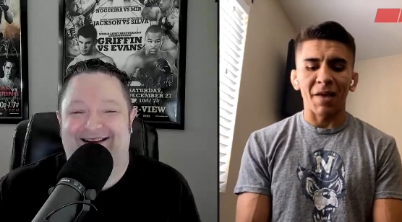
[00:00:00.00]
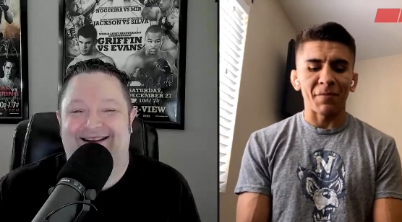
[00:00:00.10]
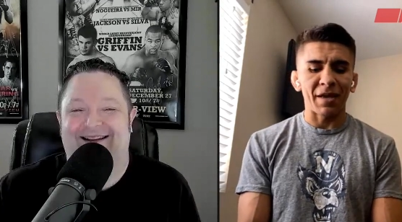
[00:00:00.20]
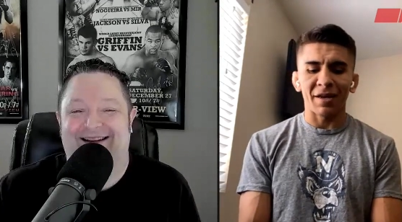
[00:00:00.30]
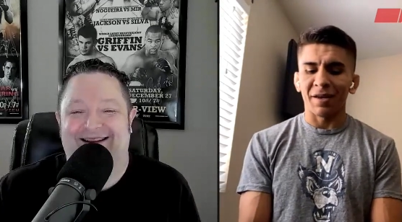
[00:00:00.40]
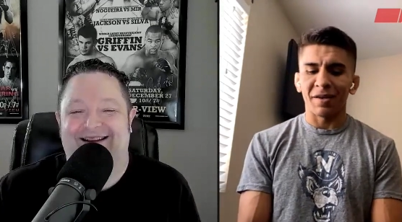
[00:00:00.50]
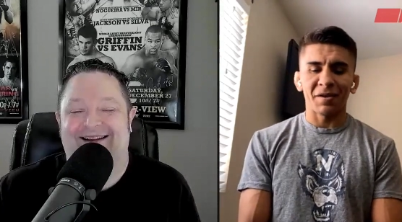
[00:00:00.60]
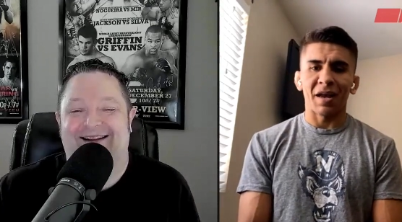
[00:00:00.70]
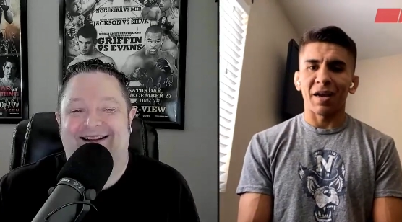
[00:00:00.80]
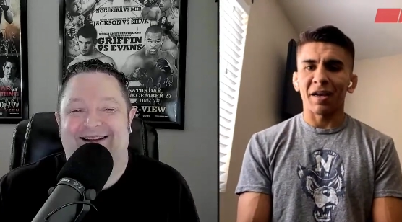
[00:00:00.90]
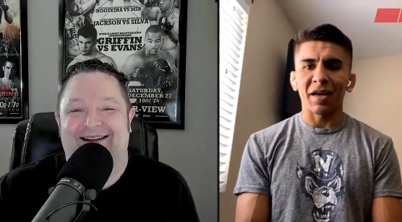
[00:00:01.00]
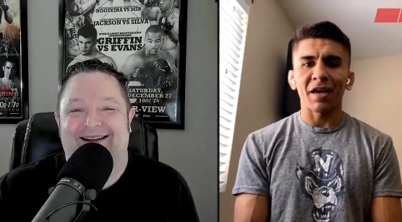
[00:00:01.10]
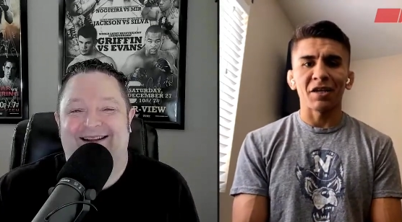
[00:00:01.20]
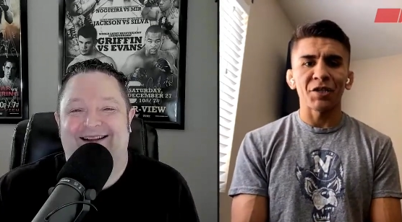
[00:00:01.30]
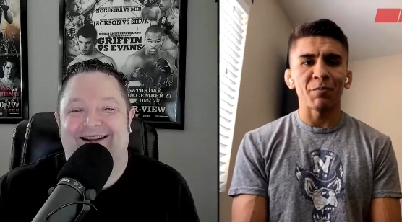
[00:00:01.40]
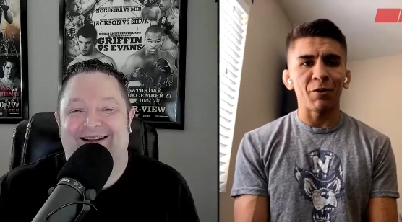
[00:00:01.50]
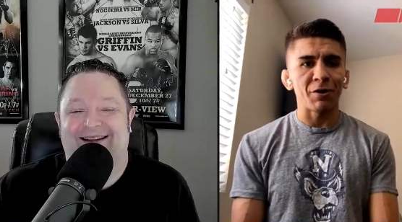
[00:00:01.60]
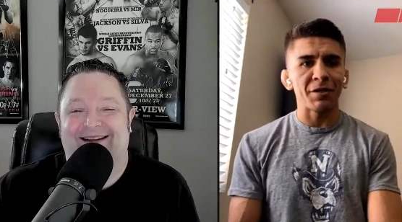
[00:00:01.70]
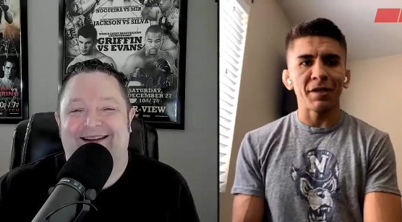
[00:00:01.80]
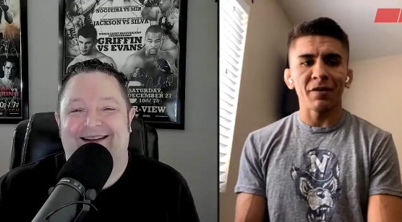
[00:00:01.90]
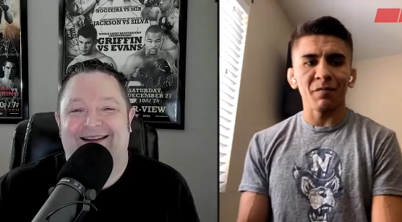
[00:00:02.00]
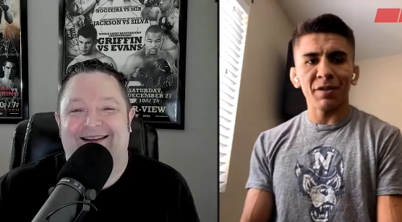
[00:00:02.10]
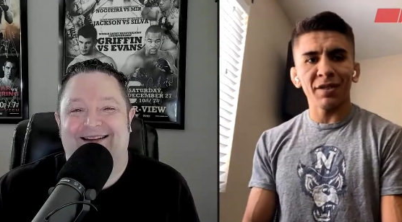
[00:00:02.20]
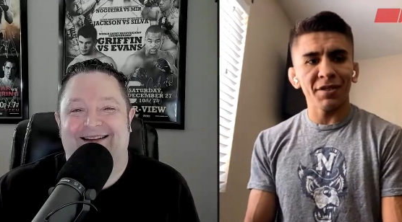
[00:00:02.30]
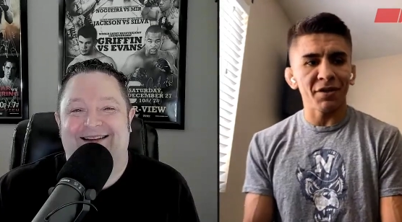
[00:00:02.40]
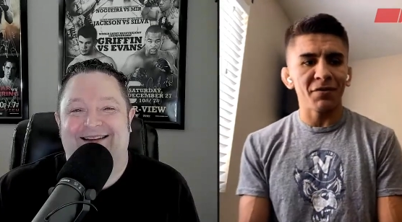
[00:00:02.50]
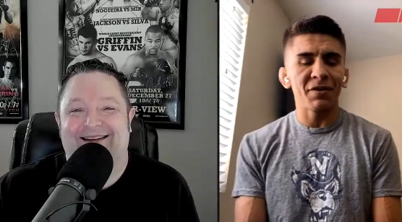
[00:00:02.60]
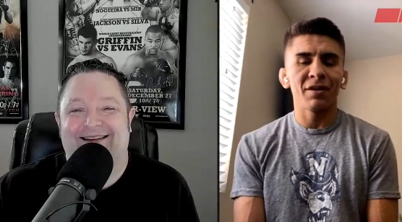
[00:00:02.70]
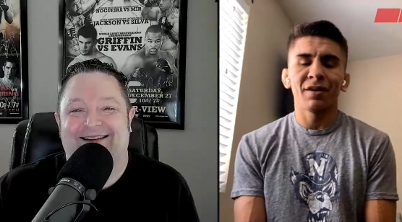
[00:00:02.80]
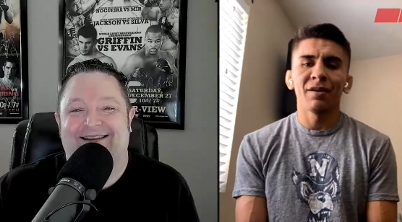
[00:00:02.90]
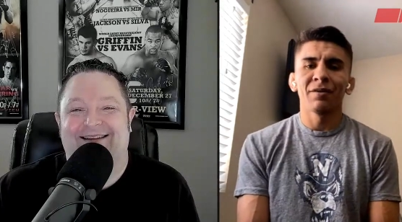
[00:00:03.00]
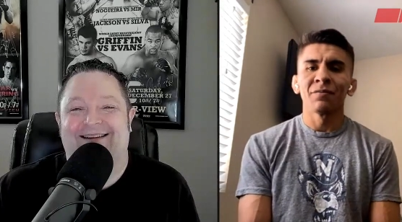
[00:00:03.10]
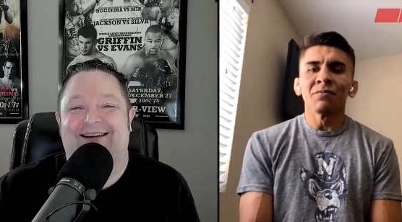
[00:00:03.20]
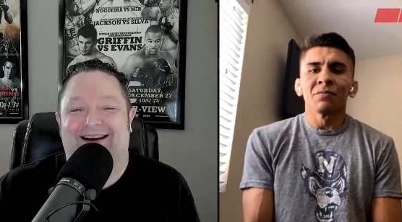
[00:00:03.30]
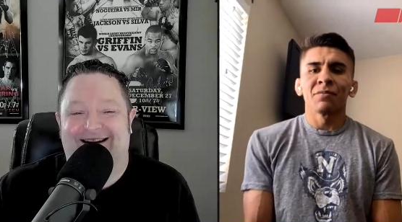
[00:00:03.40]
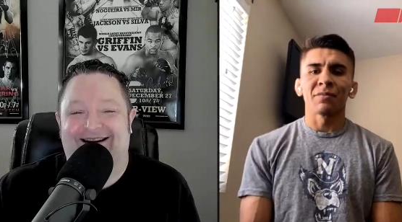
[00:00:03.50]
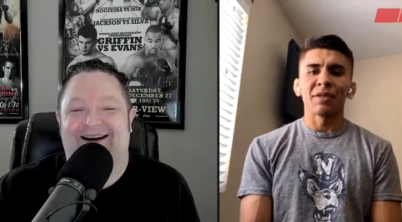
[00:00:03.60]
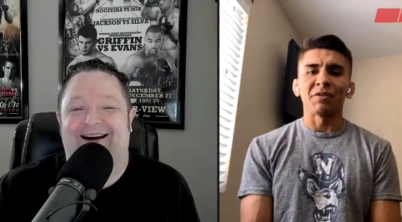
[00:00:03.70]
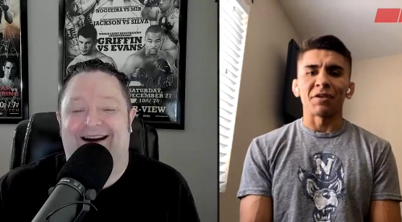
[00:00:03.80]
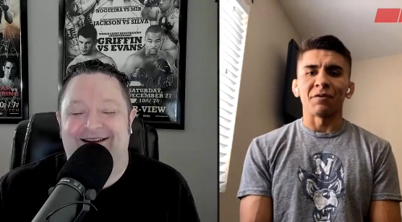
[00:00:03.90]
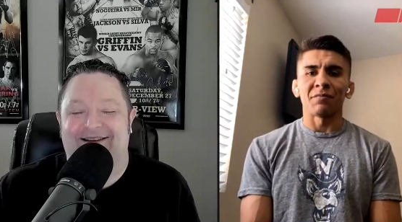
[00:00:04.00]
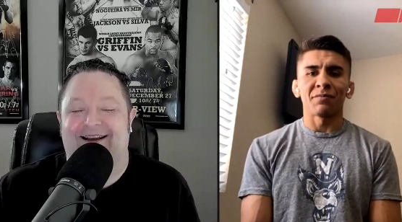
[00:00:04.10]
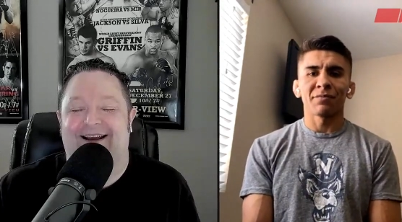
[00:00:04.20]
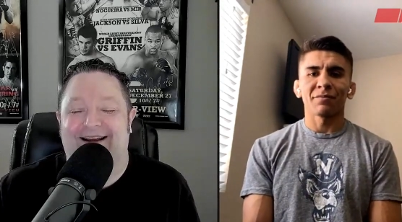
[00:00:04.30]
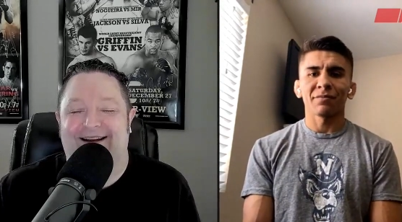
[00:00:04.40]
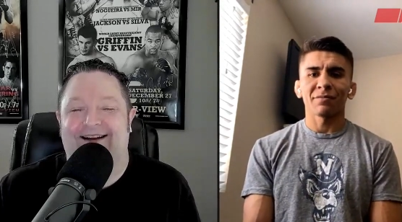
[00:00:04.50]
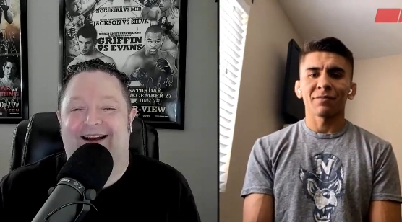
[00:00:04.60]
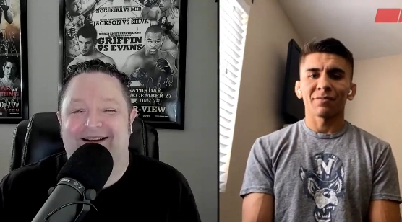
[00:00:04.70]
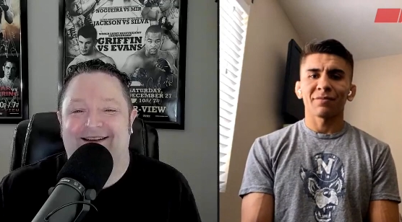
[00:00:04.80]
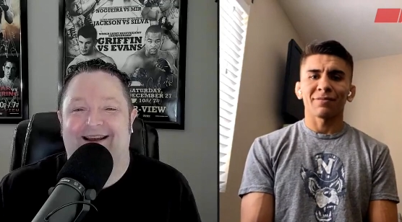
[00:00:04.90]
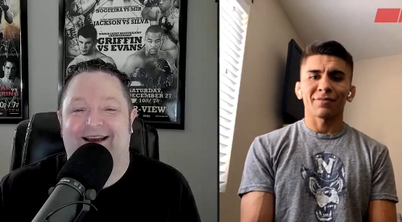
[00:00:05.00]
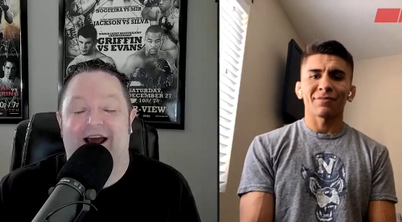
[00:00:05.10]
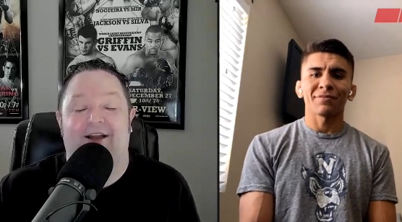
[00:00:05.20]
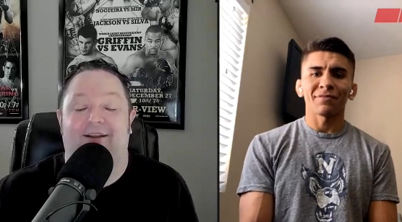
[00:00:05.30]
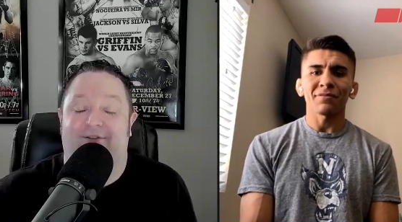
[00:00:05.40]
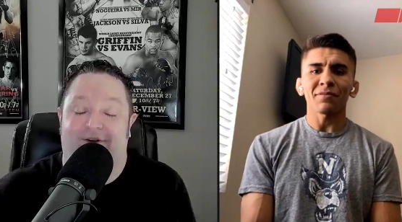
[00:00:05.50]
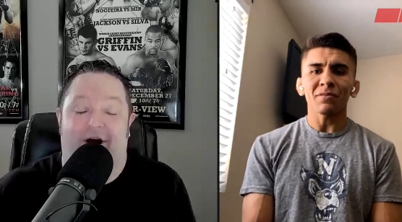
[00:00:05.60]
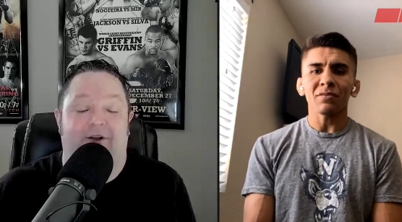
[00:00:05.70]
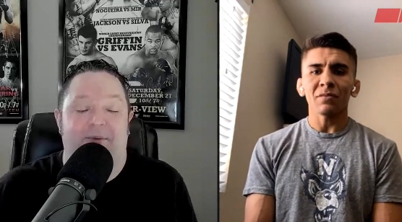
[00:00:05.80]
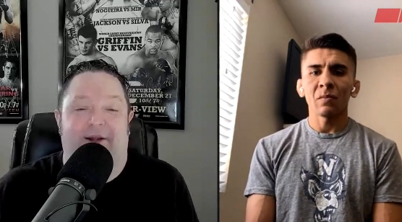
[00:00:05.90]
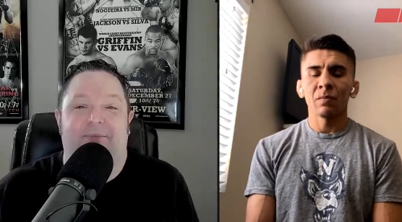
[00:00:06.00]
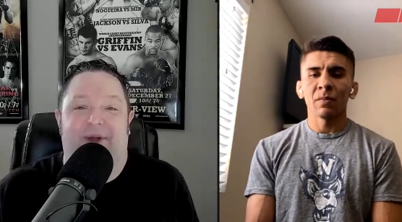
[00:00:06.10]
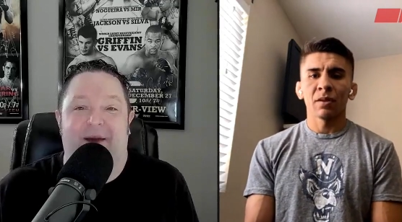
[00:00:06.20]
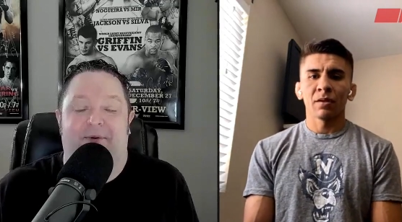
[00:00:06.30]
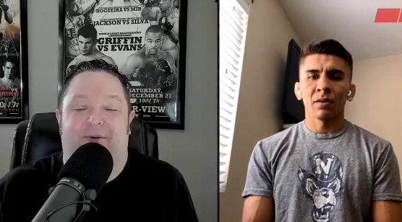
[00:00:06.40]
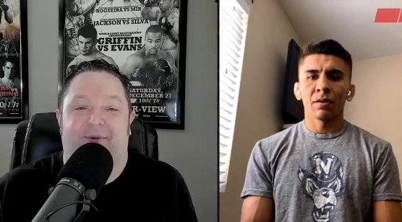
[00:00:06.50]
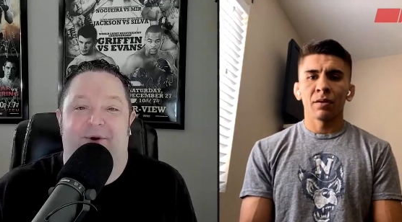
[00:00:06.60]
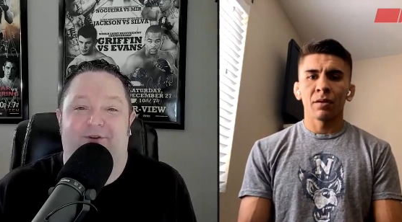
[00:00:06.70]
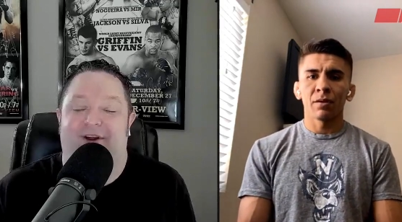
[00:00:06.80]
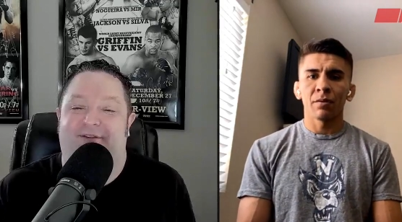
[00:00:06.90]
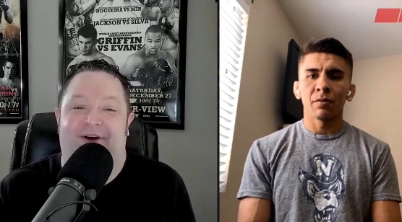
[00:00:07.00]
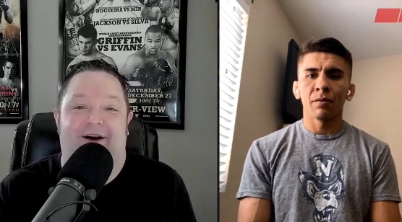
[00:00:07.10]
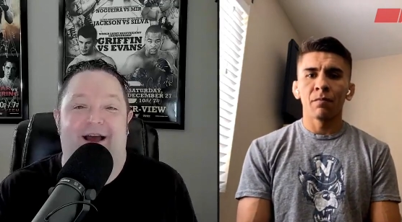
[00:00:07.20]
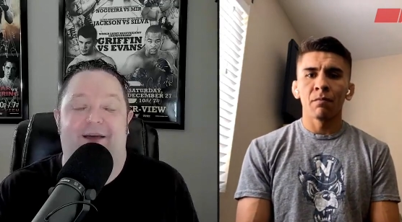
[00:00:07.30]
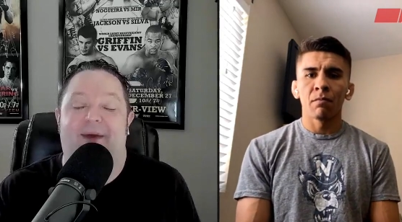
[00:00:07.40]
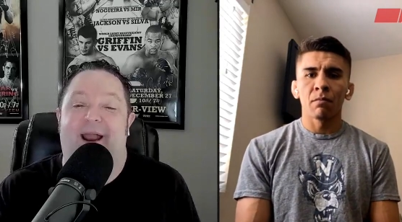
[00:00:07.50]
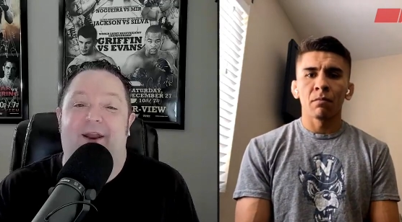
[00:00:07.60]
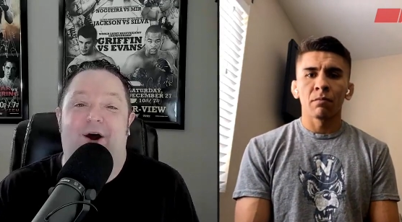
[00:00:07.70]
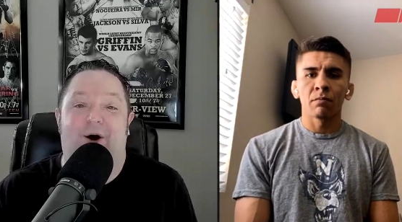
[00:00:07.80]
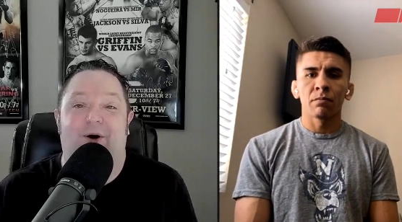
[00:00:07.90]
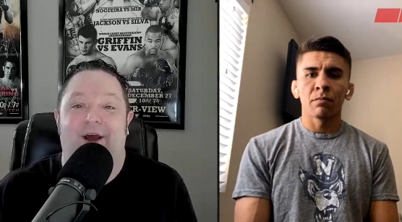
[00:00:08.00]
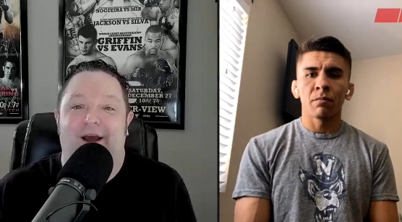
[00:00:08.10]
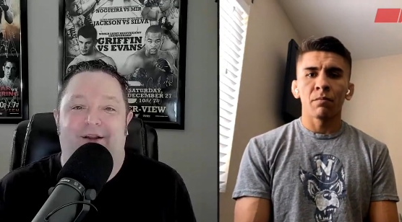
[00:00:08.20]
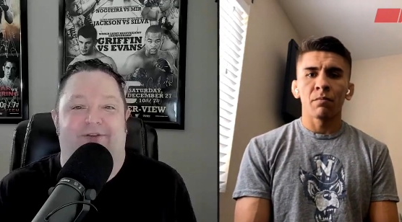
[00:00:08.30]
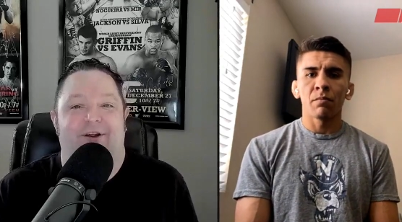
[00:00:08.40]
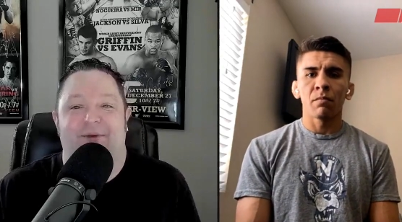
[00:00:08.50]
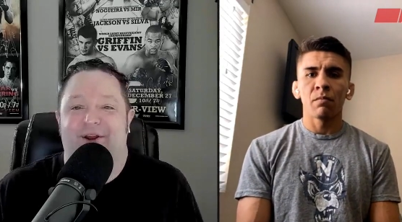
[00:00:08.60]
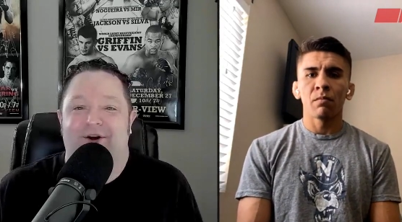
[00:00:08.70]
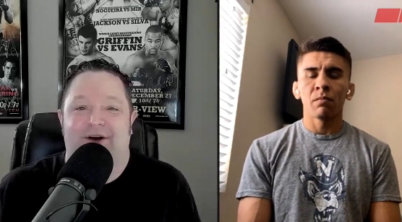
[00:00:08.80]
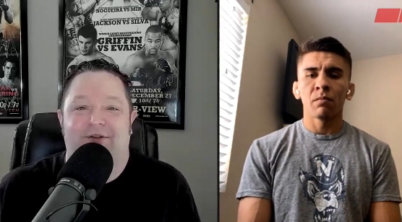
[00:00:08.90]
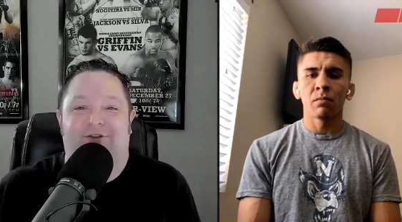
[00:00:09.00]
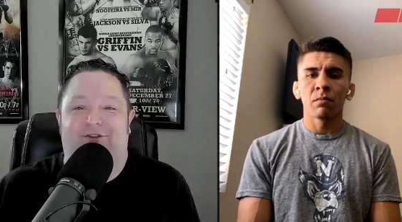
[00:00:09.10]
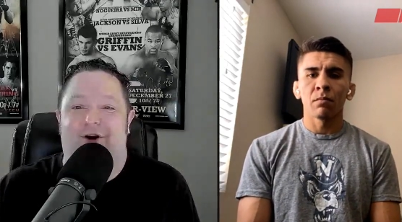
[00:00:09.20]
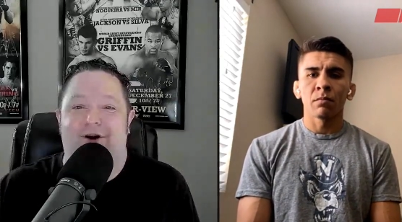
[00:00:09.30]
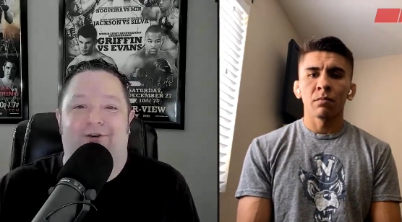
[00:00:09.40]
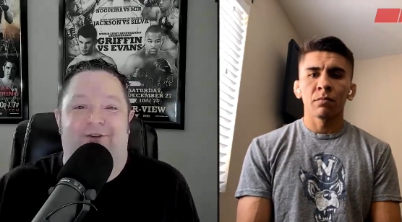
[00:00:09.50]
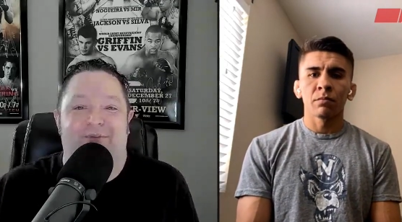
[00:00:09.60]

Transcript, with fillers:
Speaker 1: I man, I, I kind of splurged a little bit. So
Speaker 2: I good. dig it. I dig it. I, talk to you about the black belt promotion. I saw that, man. I know. Listen, I mean, you're on this charge to